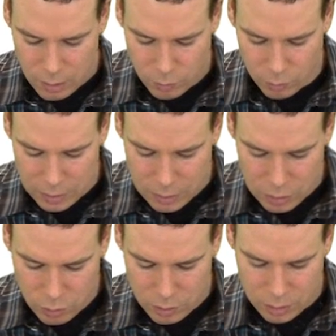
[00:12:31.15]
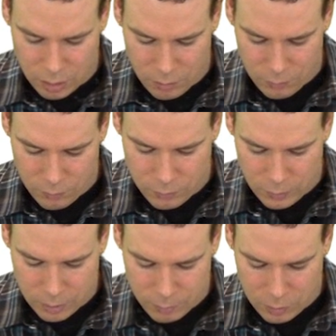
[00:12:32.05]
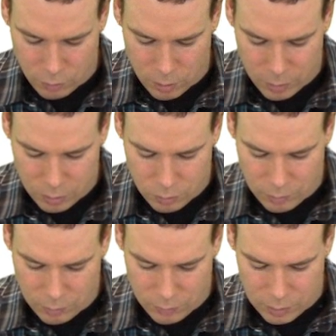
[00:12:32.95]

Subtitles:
We read the units off from the form of the derivative.